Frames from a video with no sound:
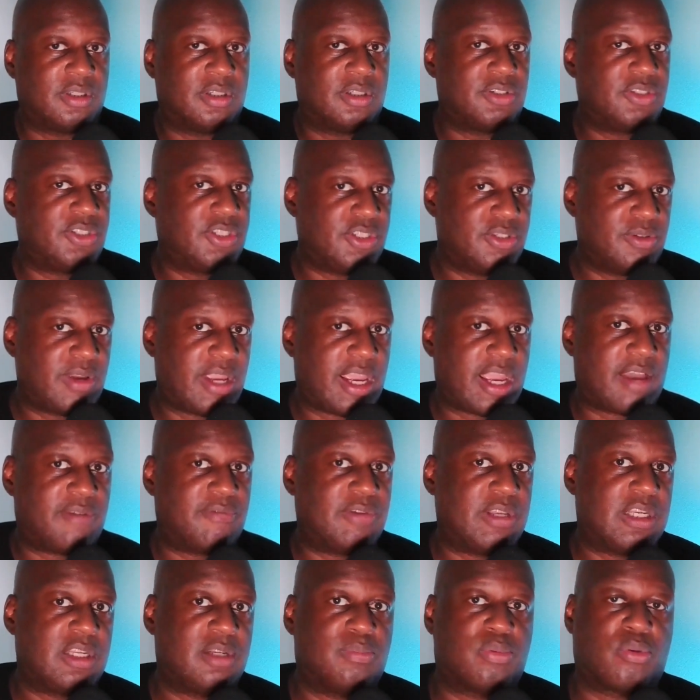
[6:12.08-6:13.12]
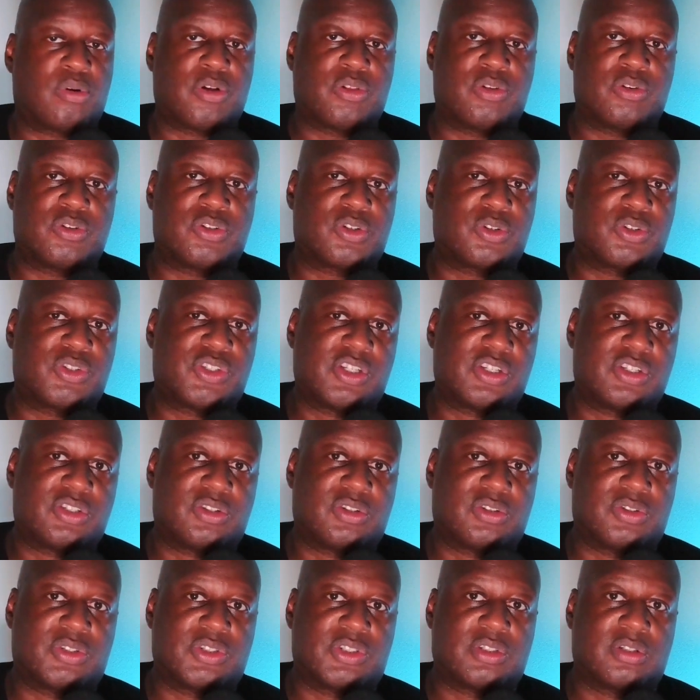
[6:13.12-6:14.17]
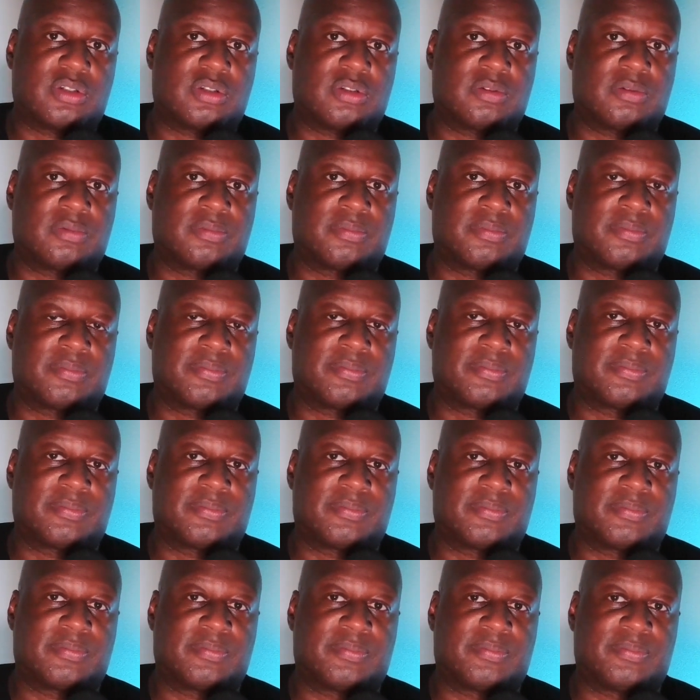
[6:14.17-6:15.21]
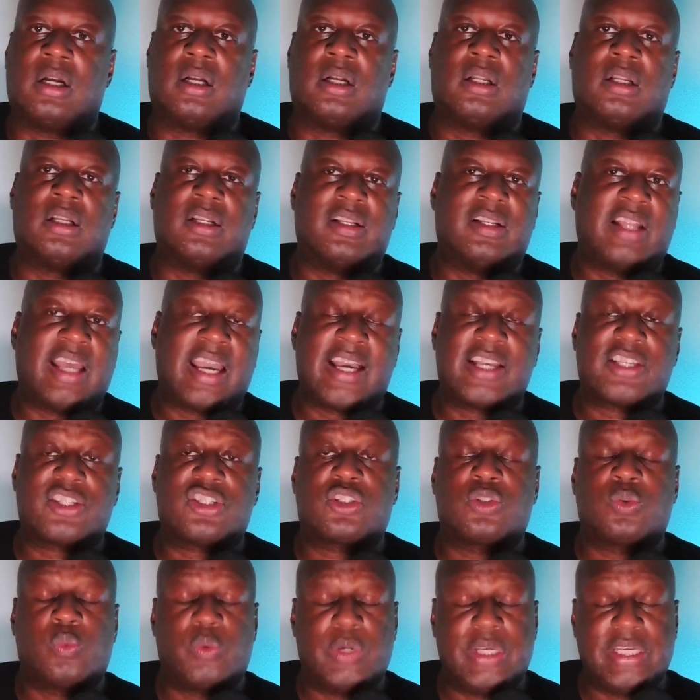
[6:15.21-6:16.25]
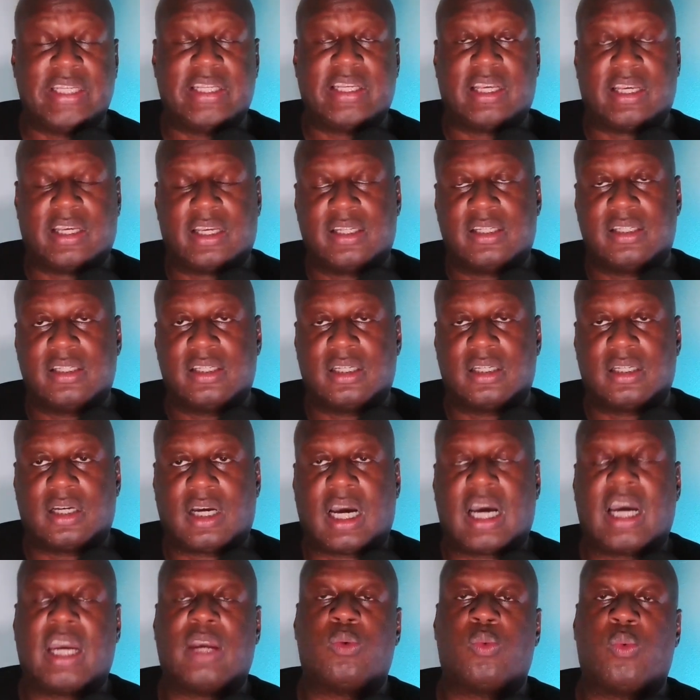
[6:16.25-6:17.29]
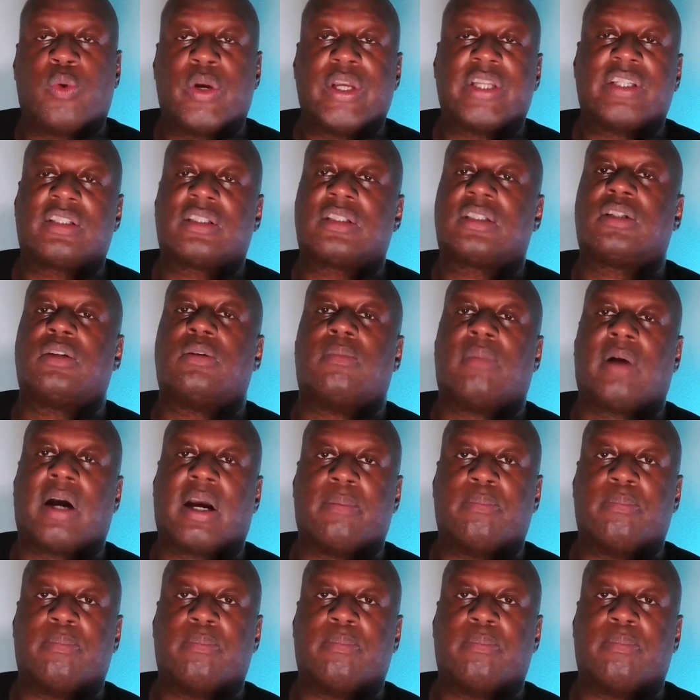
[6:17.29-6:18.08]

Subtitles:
Do you have any brothers or sisters? Last weekend, I went to my